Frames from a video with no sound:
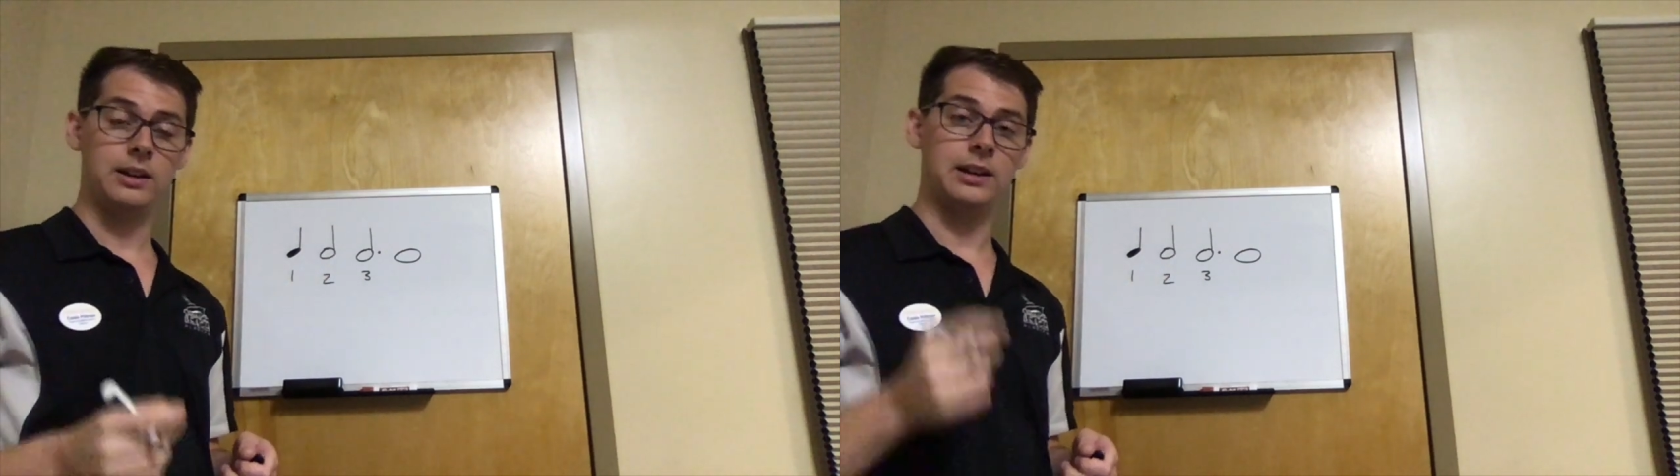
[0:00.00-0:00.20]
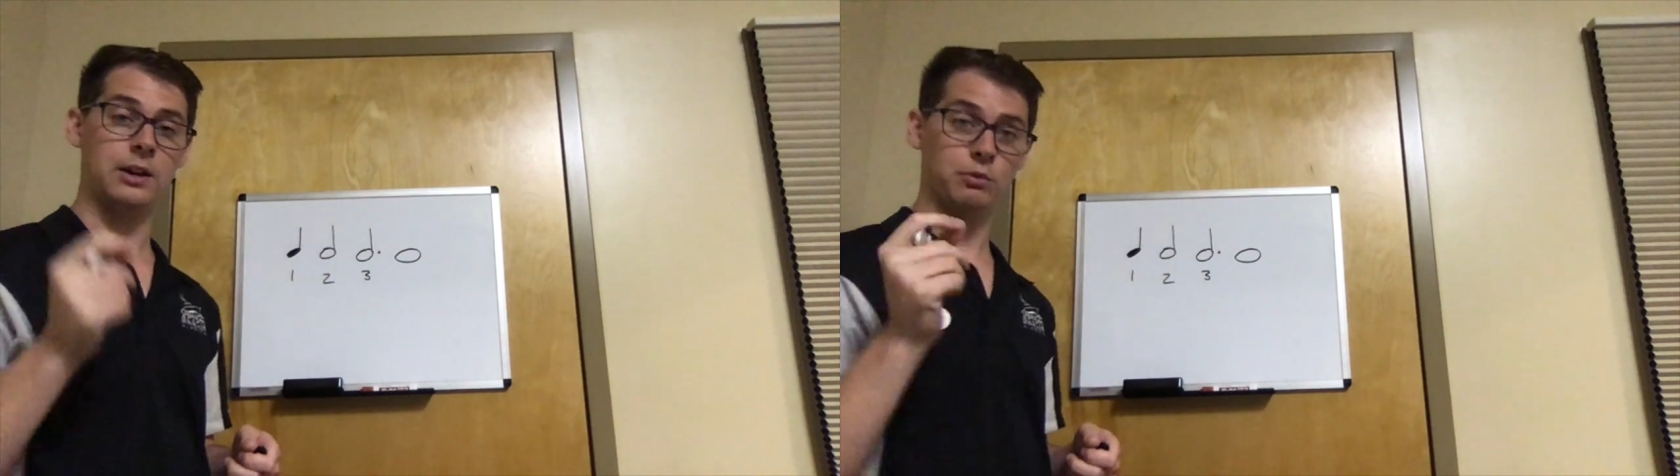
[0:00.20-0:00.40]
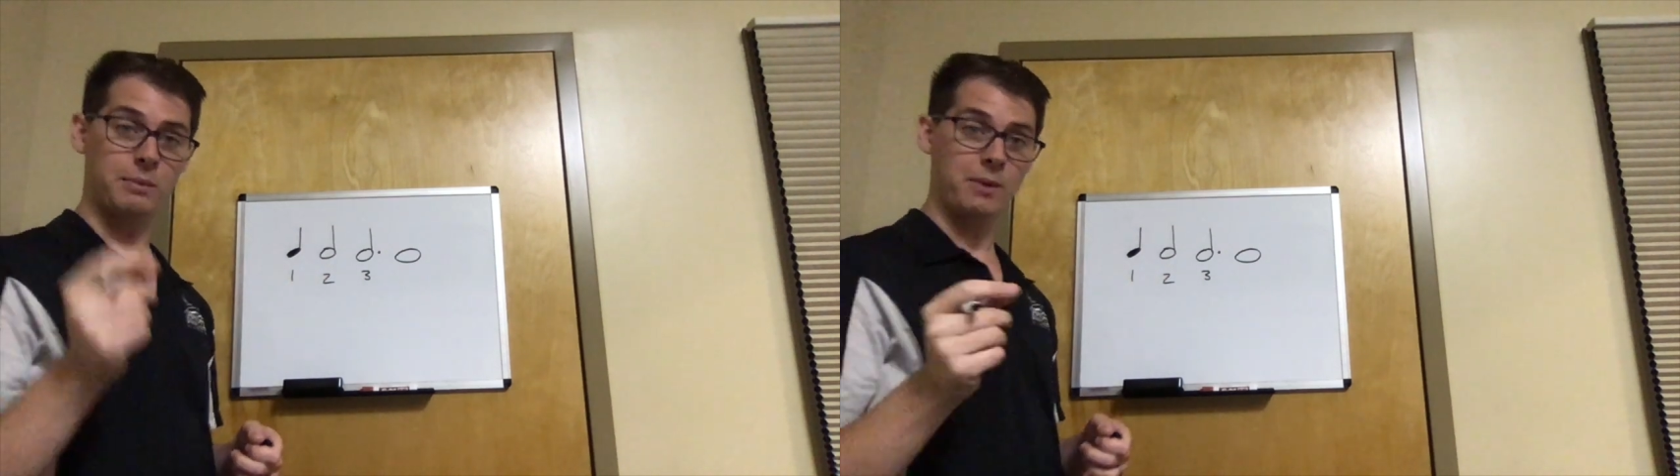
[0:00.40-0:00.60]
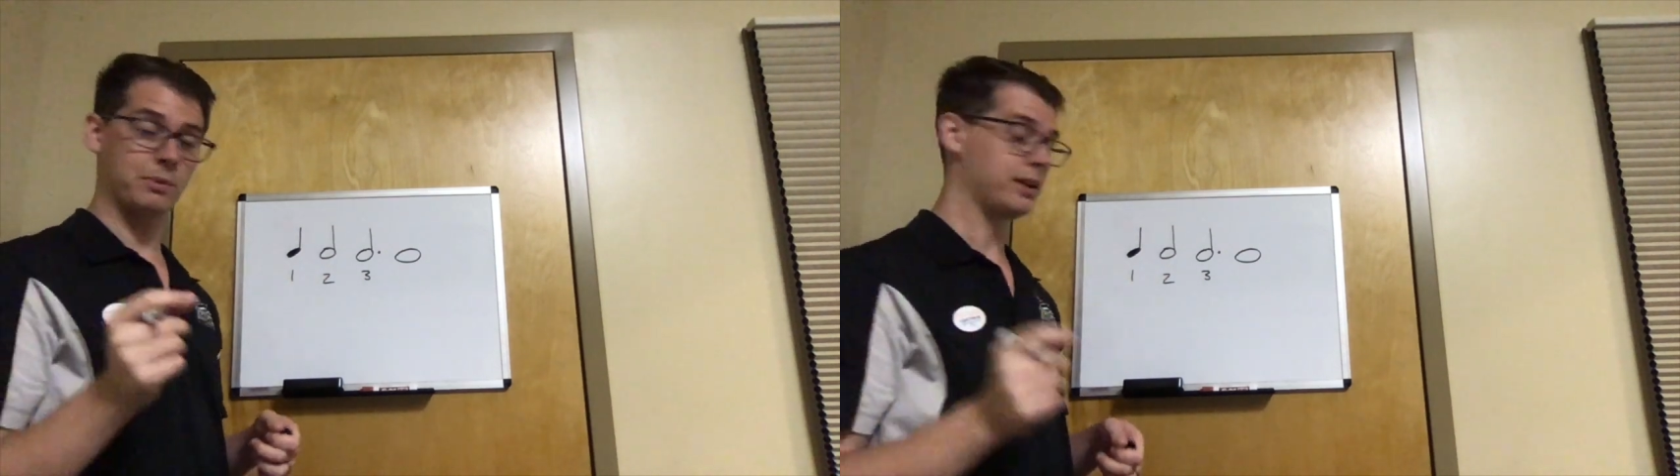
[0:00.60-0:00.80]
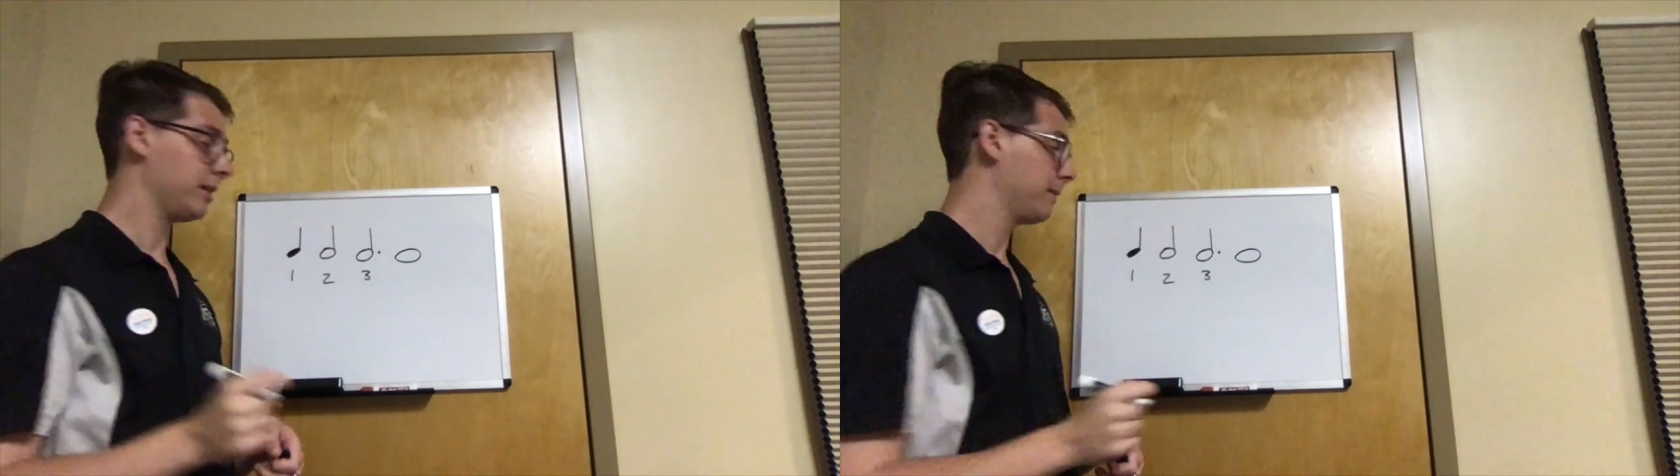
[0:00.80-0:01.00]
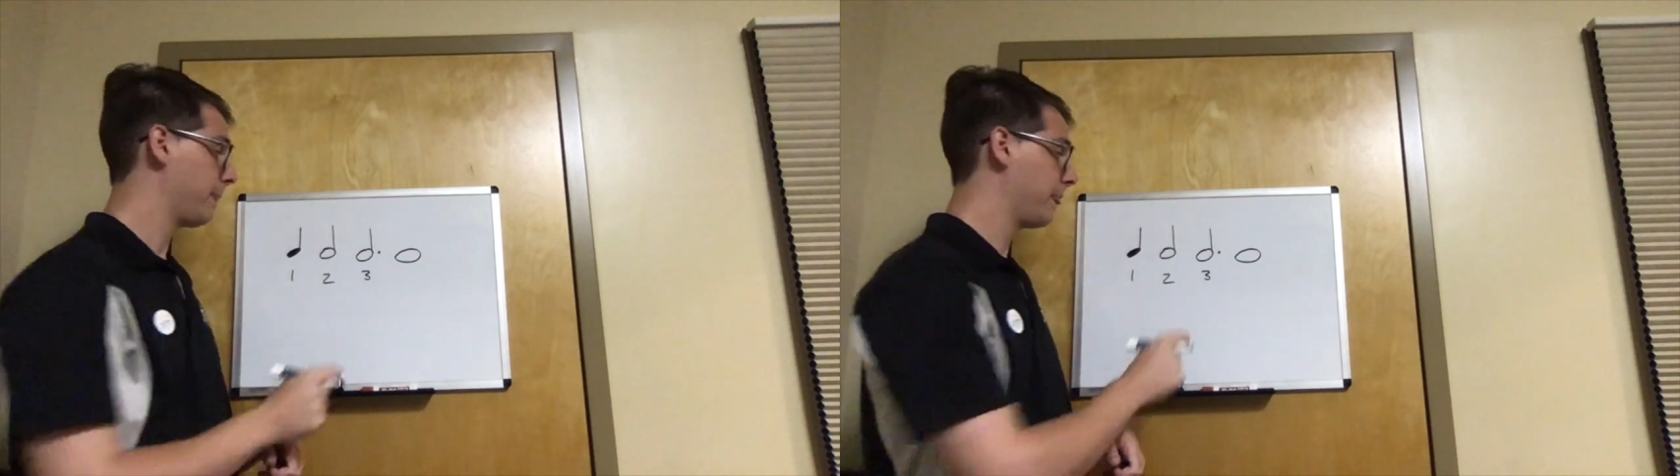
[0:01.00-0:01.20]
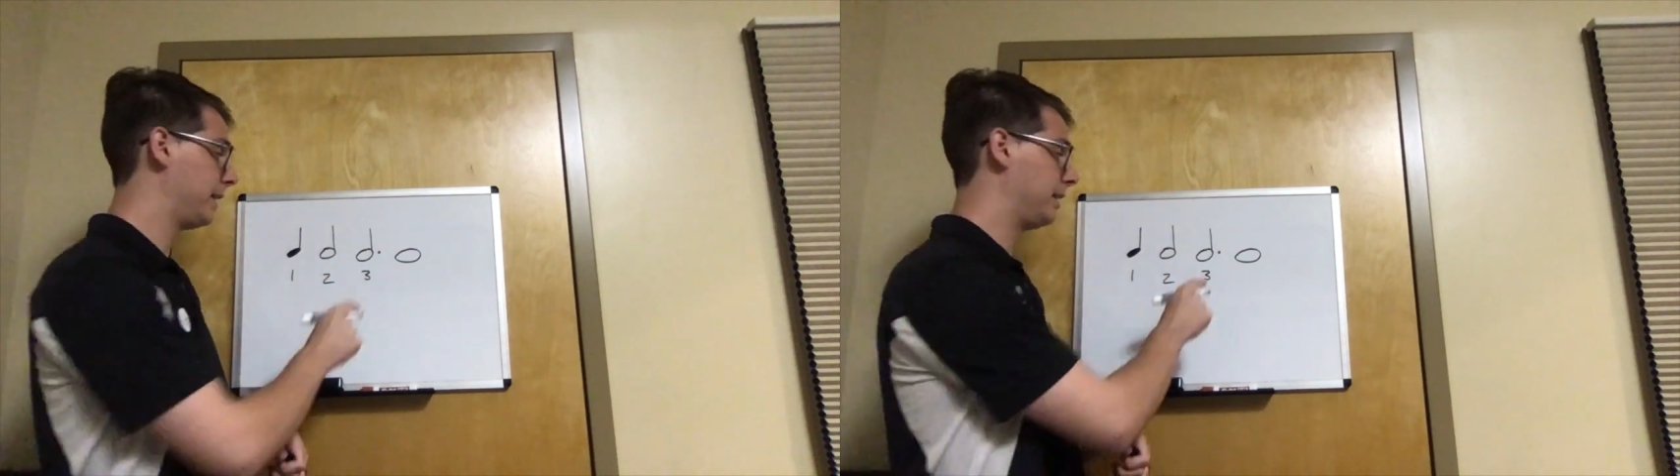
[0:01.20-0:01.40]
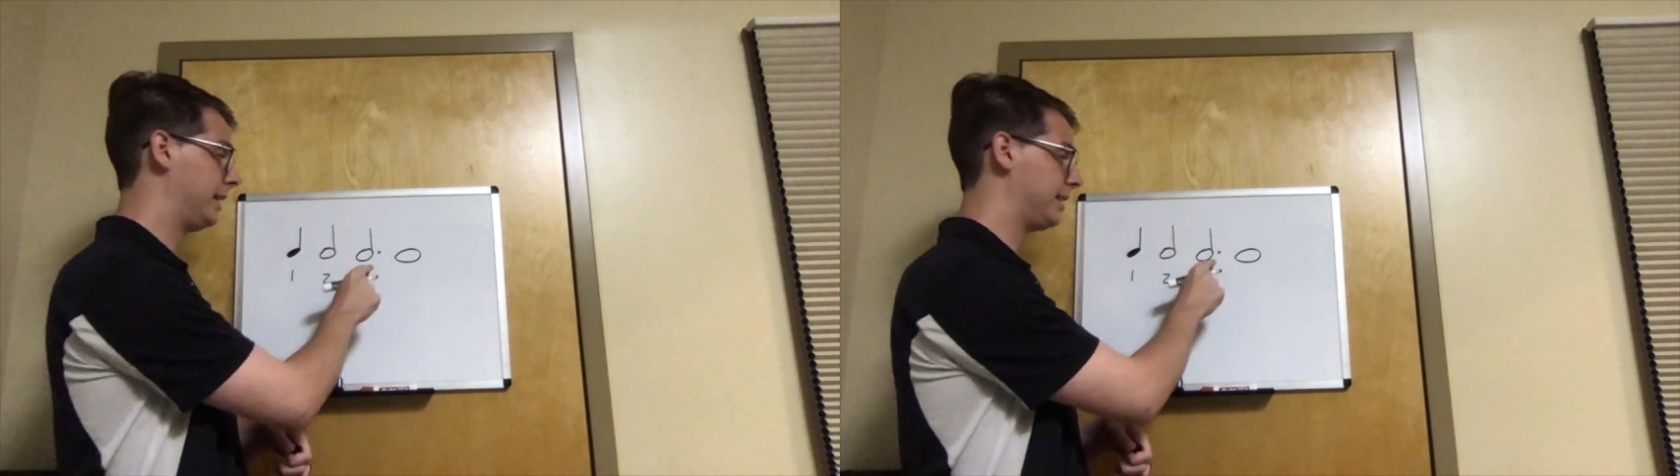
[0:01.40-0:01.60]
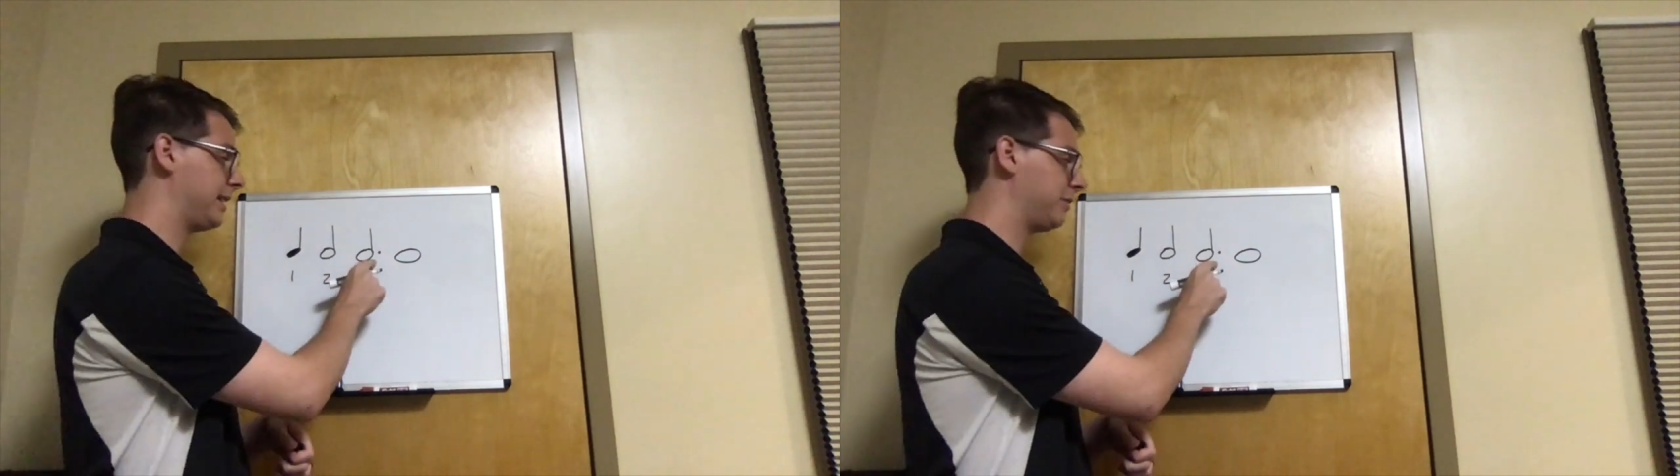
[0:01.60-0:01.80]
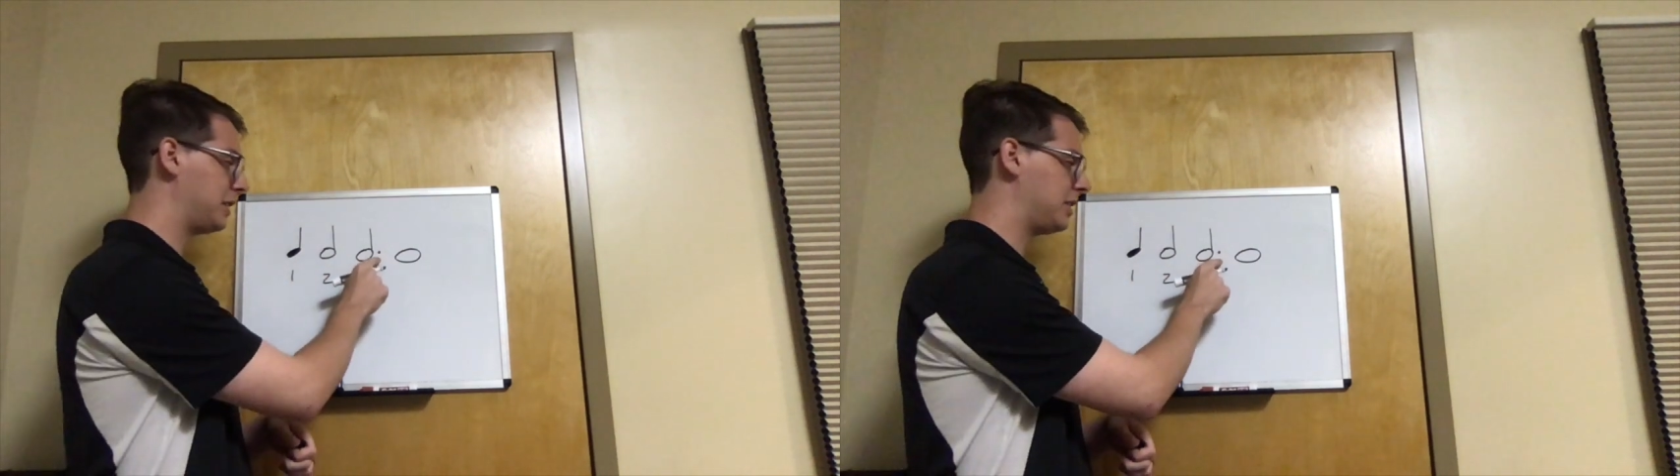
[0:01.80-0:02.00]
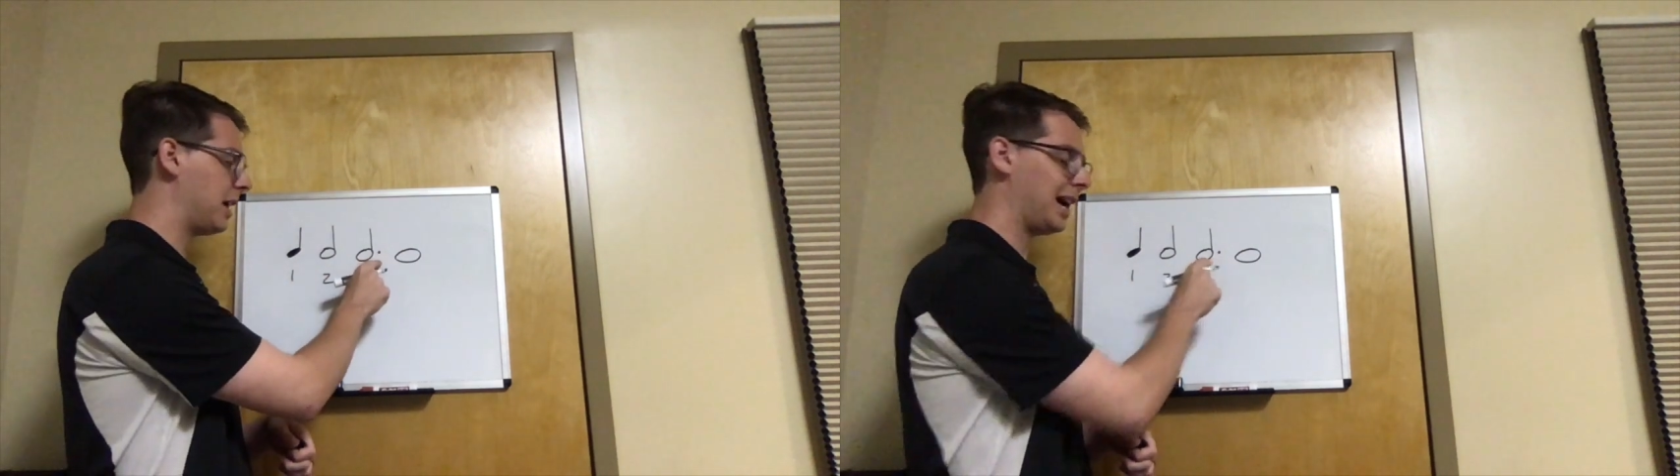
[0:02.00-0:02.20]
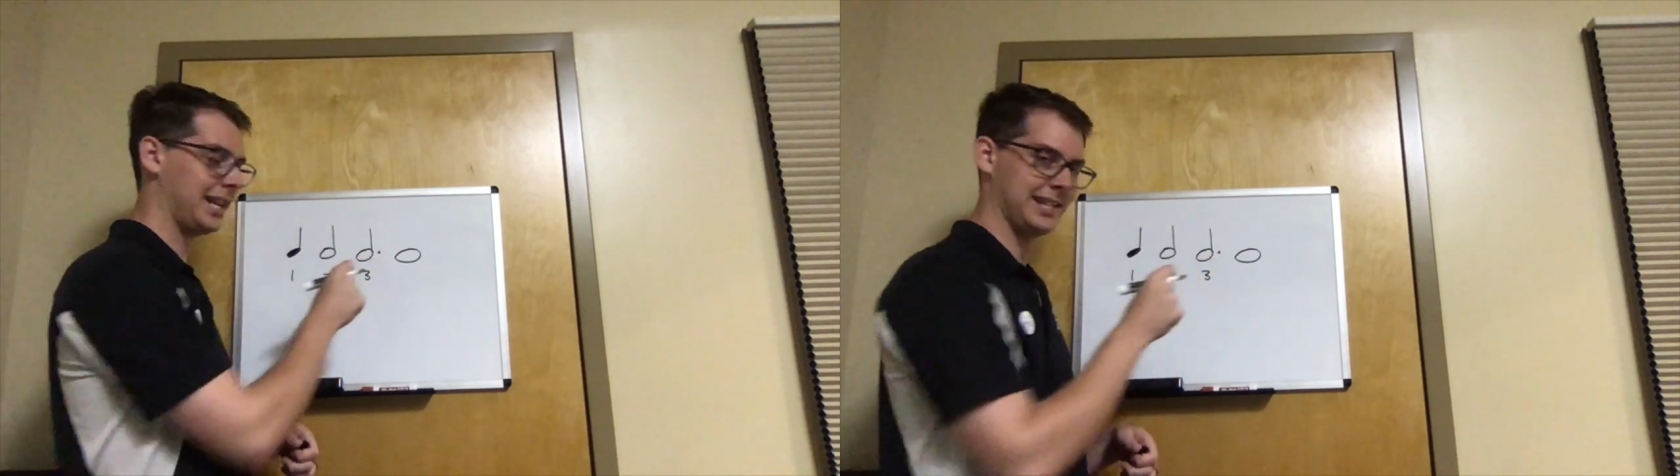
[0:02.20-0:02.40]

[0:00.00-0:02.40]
Now remember, it's if the dot